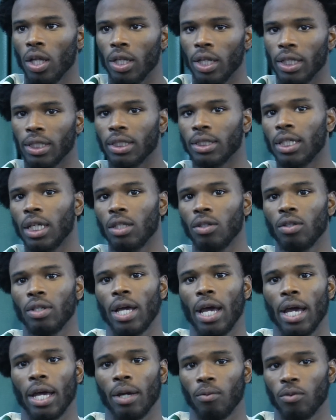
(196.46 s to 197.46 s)
this and telling you
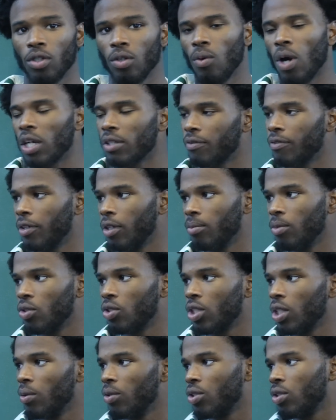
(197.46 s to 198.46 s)
that, and when you watch film, you
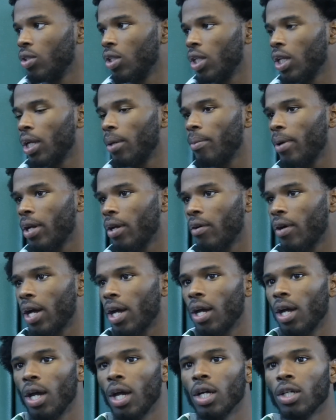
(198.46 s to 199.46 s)
see what you need to get better
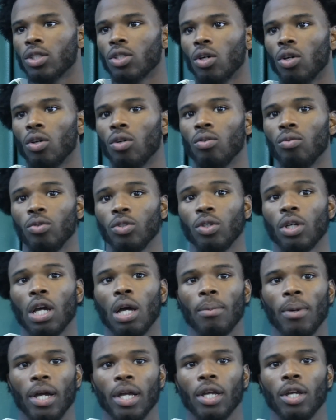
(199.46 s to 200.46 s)
at. So when you
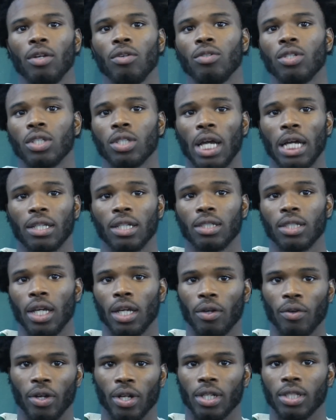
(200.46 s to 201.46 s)
come out here, you just have to
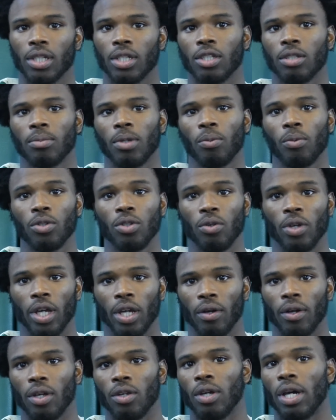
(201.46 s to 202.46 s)
take criticism, and when you
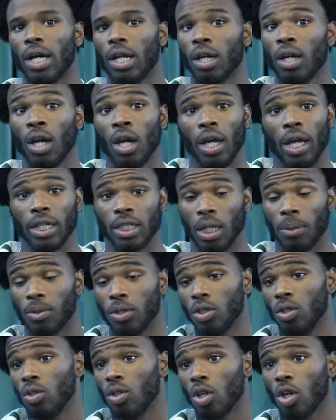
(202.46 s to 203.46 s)
hear it, you gotta. It's up
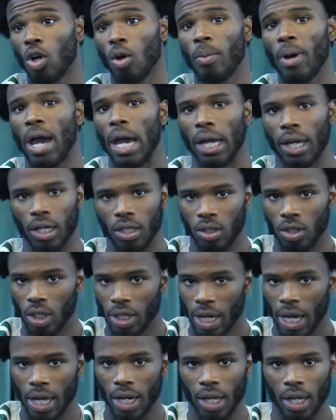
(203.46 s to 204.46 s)
to you to go back,
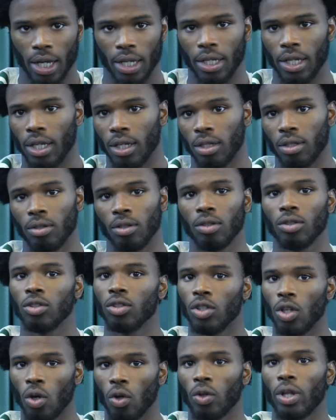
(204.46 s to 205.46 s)
look at it, and then
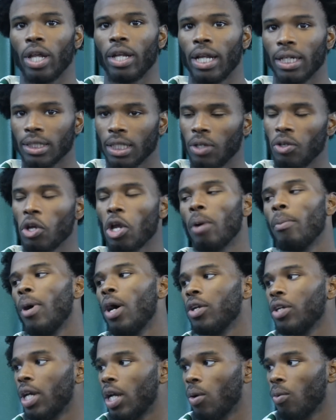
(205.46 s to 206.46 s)
know that next time you come
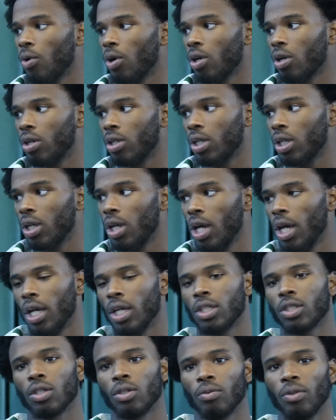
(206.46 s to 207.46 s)
out, you got to work on it.
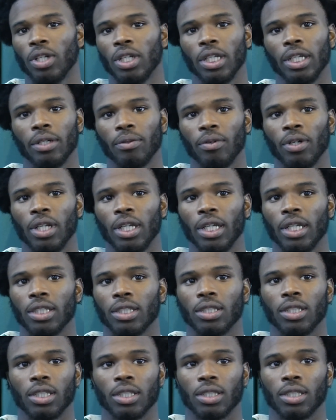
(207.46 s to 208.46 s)
So really, really,
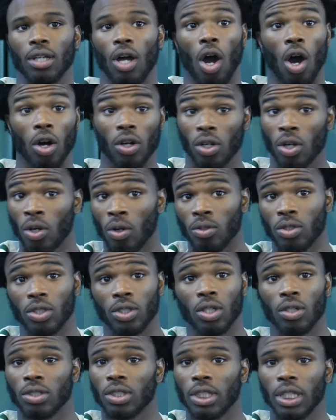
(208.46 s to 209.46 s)
it's just all the
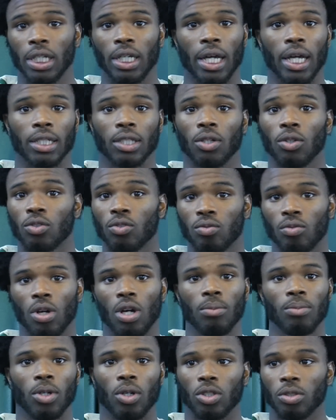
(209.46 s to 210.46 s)
coaches, Coach Diaz, Coach
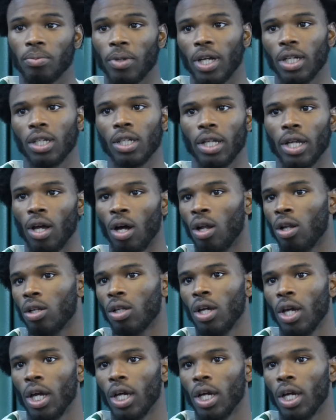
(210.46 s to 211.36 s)
Rumph, Coach Binder, they all,